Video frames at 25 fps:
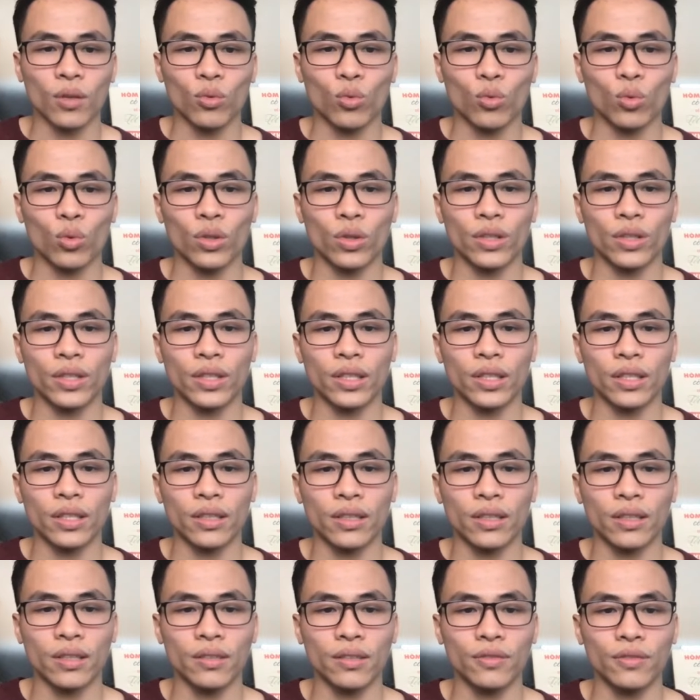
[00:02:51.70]

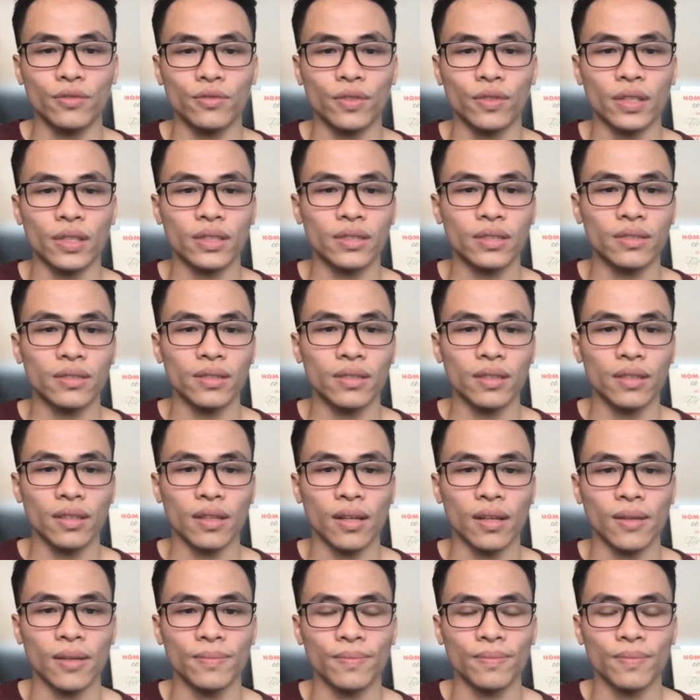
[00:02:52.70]
we fixed
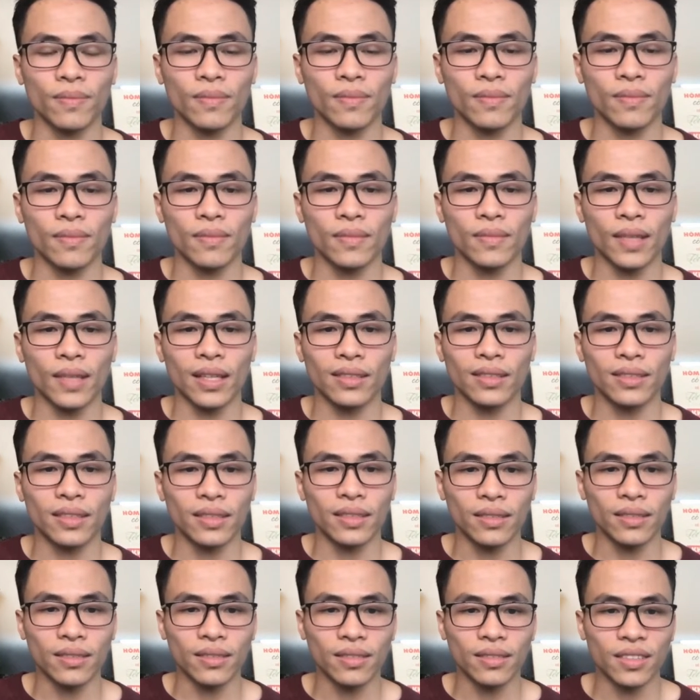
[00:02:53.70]
the
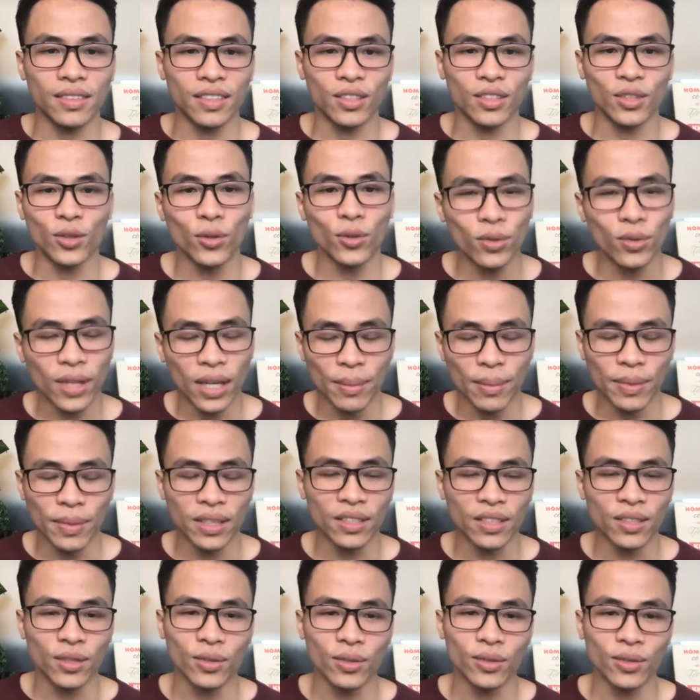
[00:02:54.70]
code. I mean
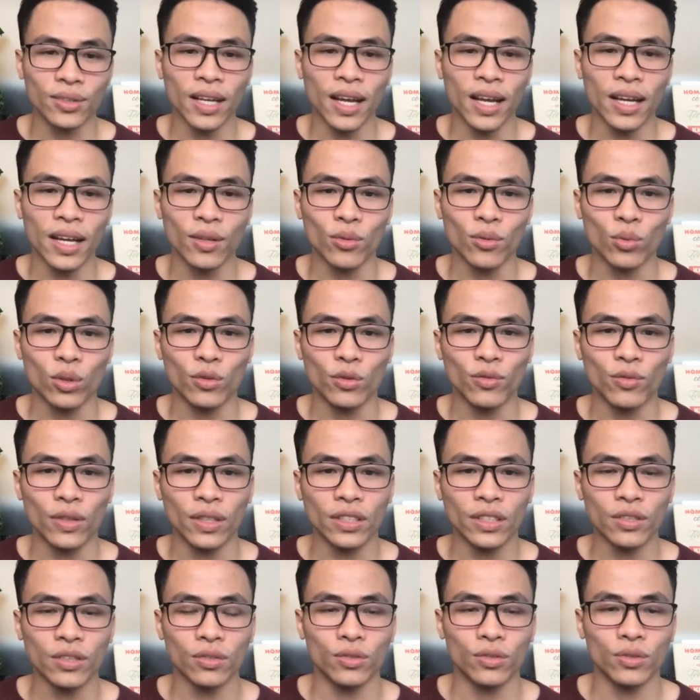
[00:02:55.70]
the code that we
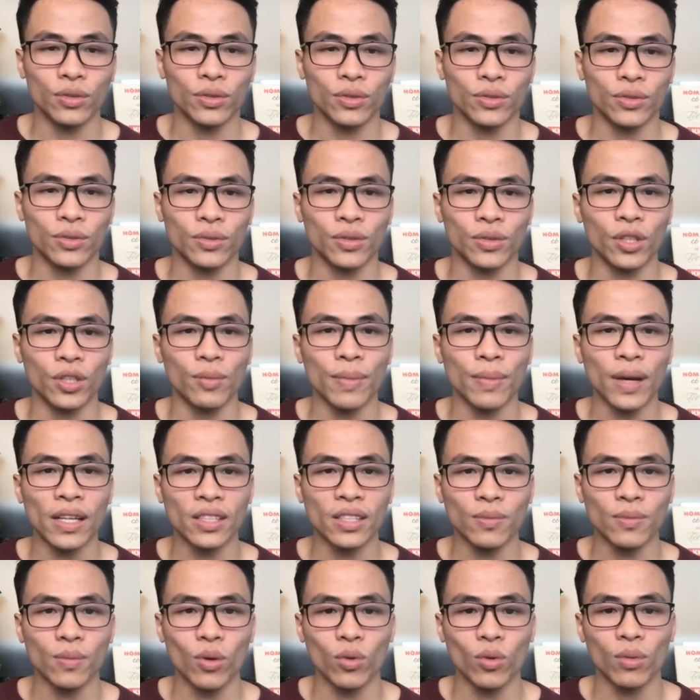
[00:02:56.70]
fixed to
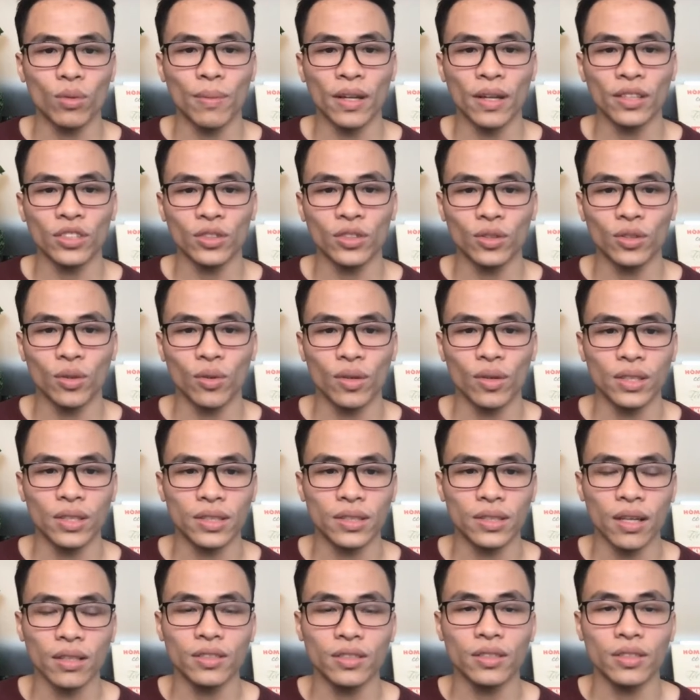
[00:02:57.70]
compatible with Magento is
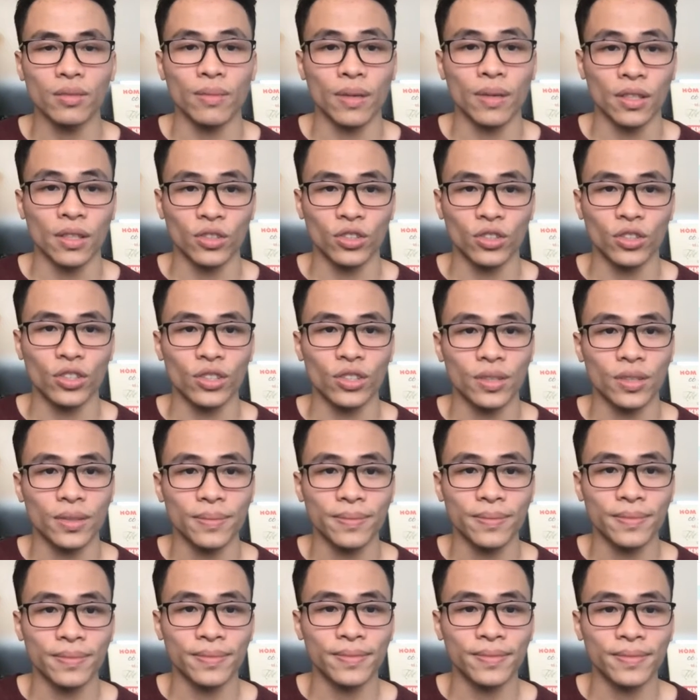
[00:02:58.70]
not so much.
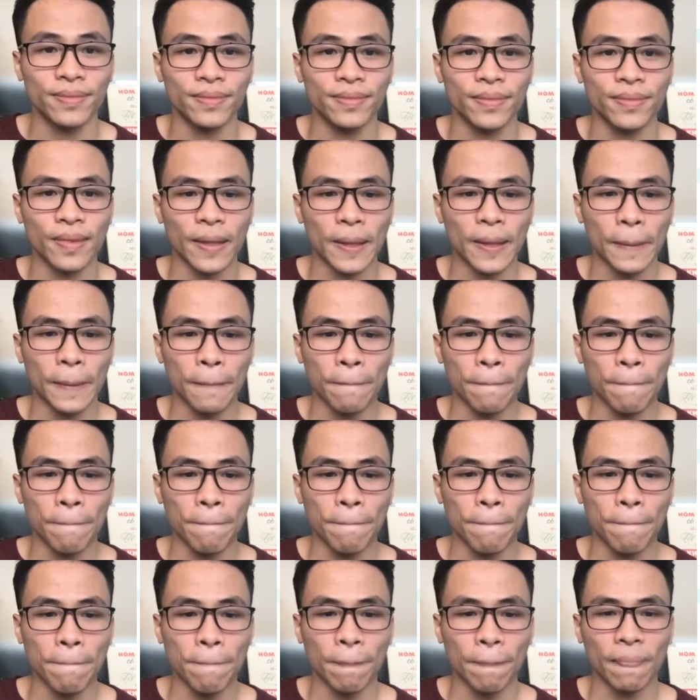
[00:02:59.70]

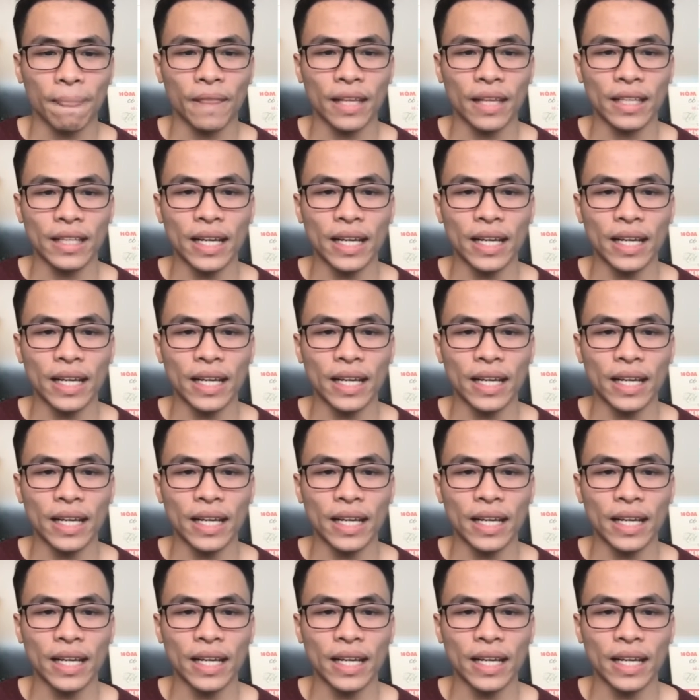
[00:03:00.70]
Okay,